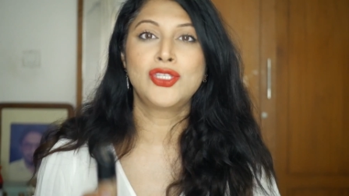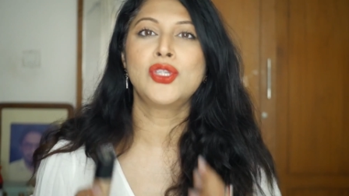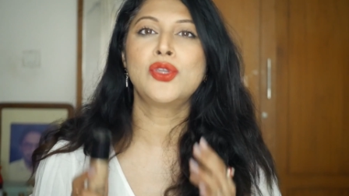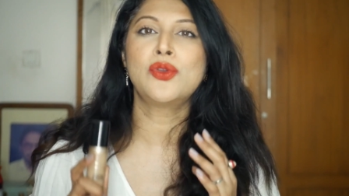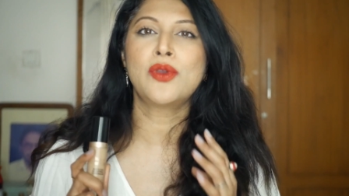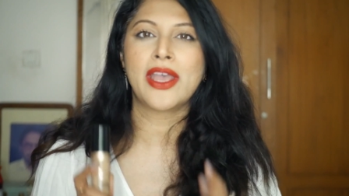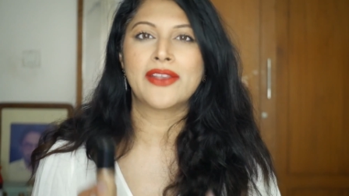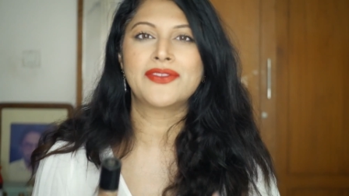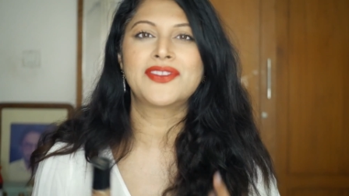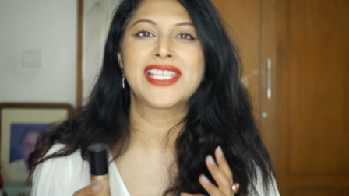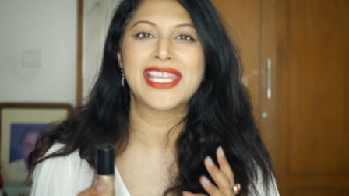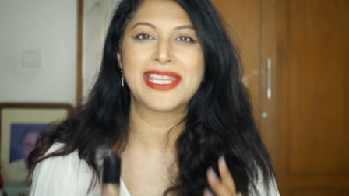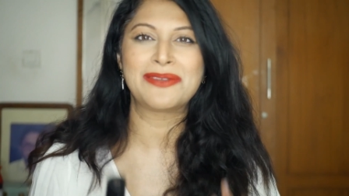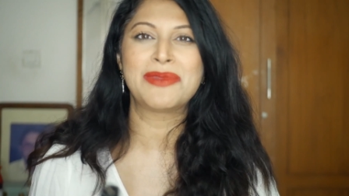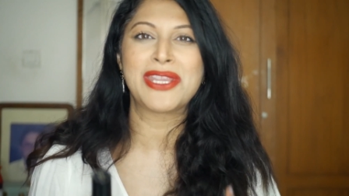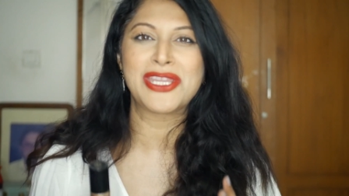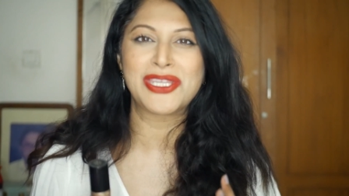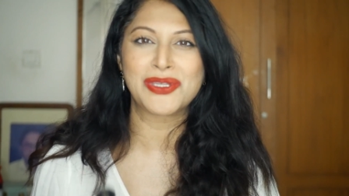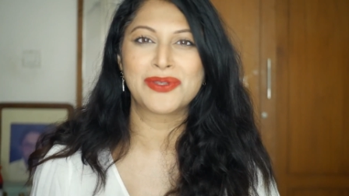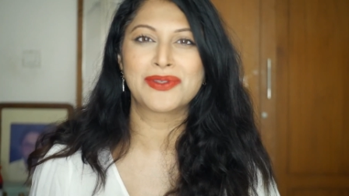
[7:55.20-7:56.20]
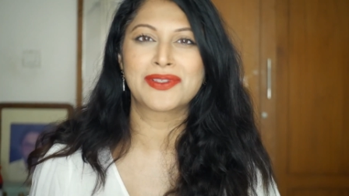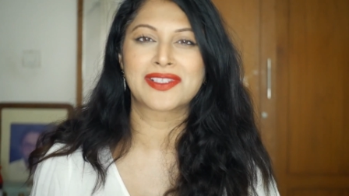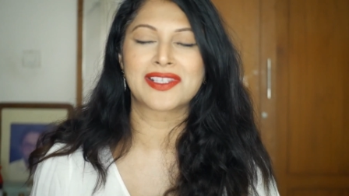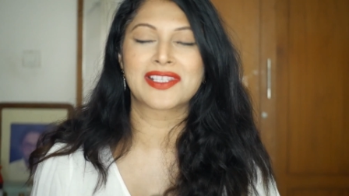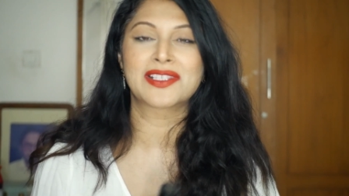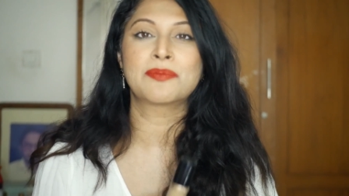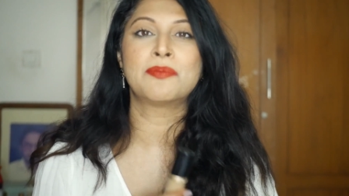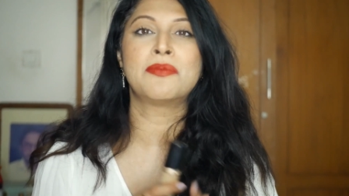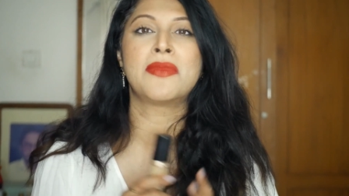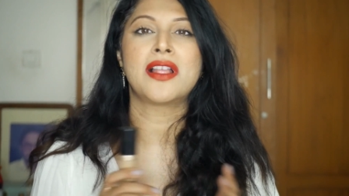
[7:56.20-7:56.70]
you have seen me use
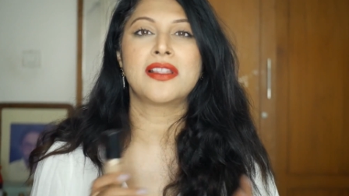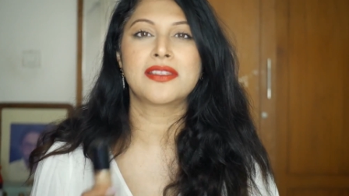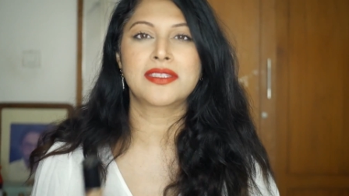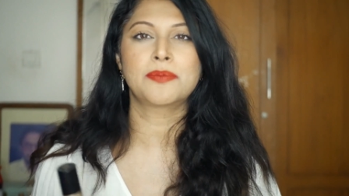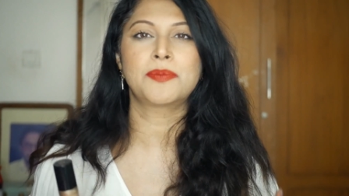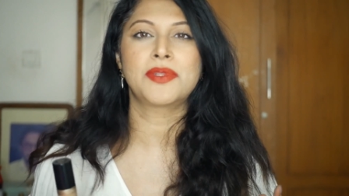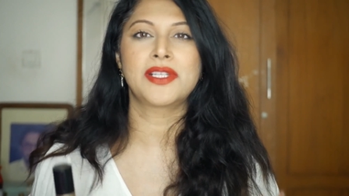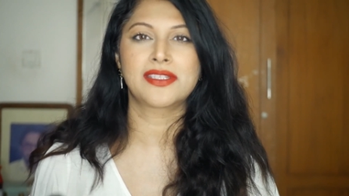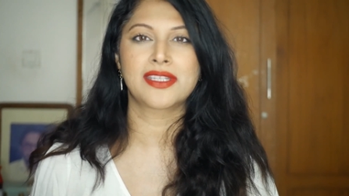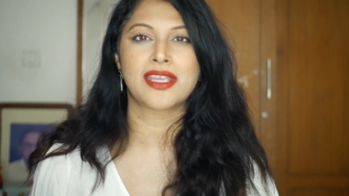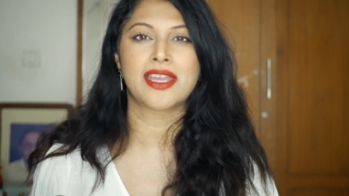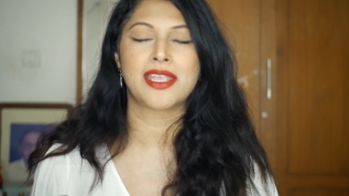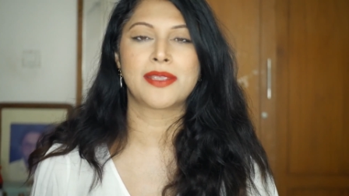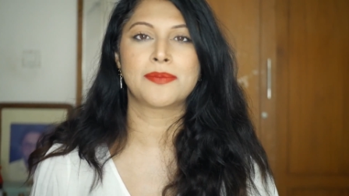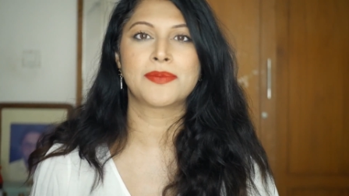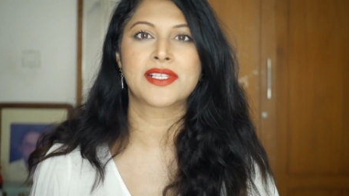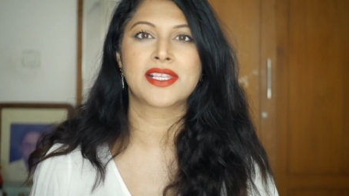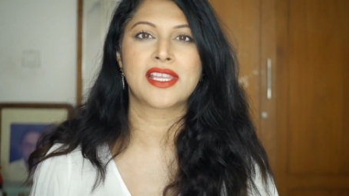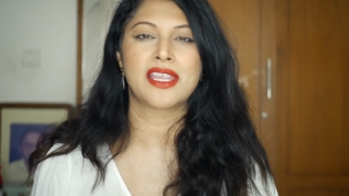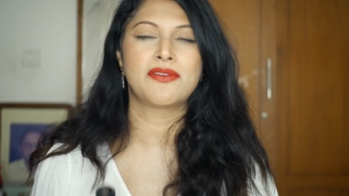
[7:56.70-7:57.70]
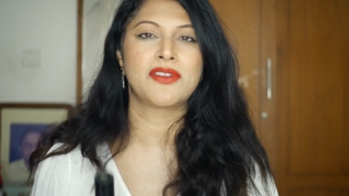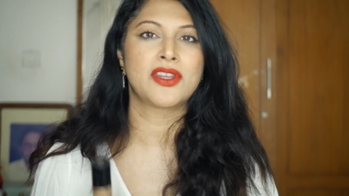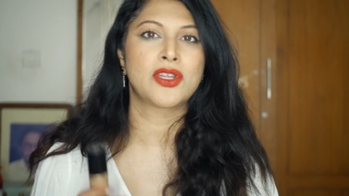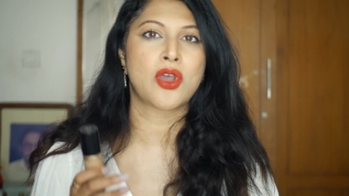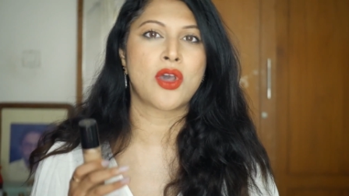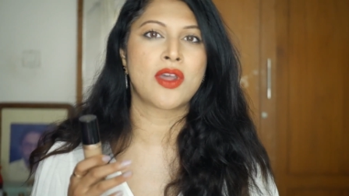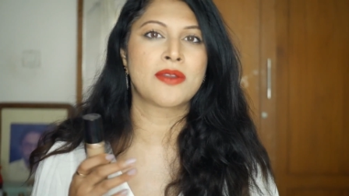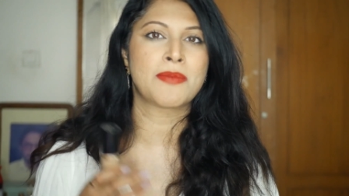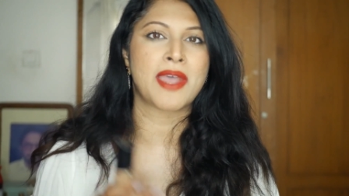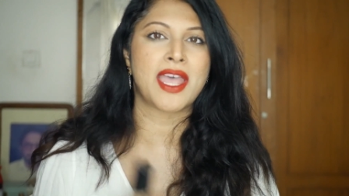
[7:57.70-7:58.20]
this multiple times, even
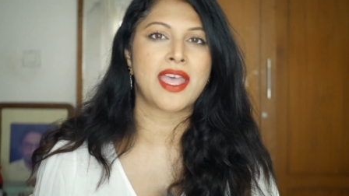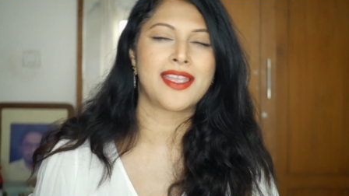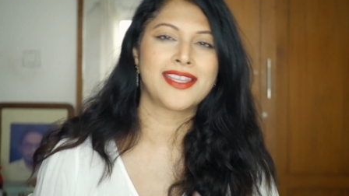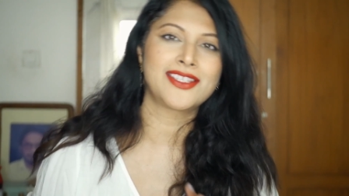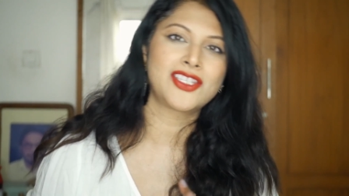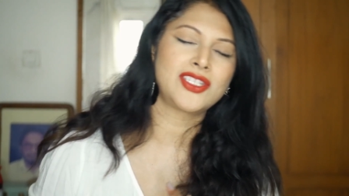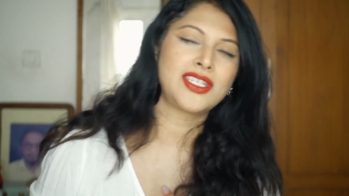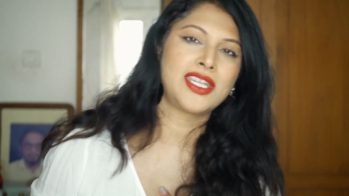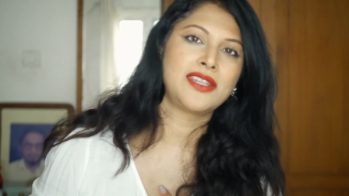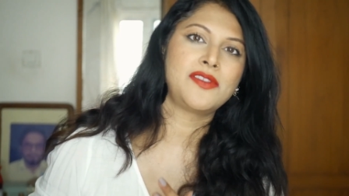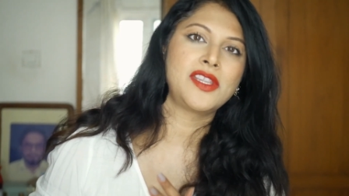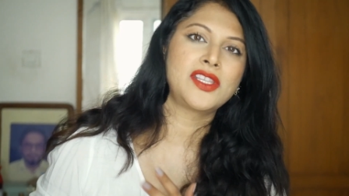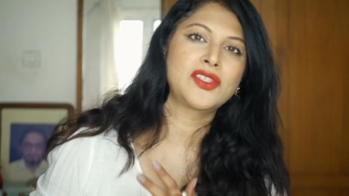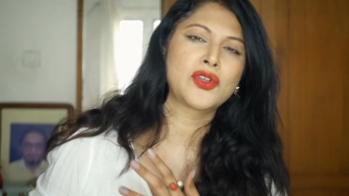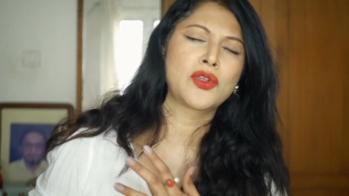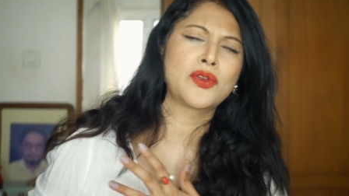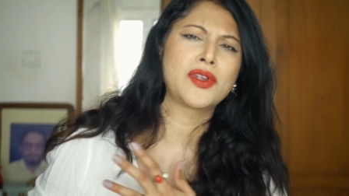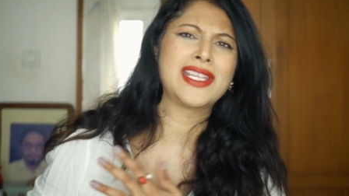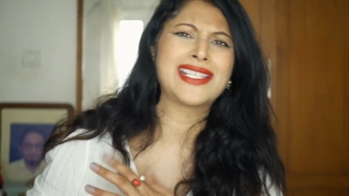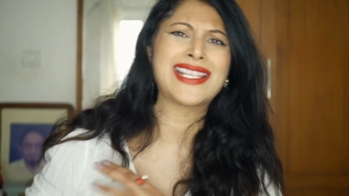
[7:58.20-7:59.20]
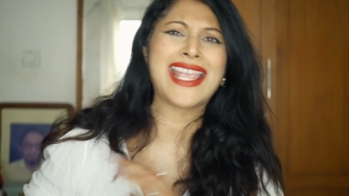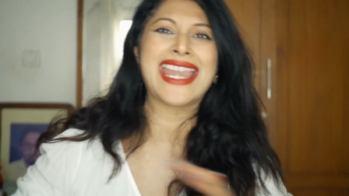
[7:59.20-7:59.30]
on my IGTV stories.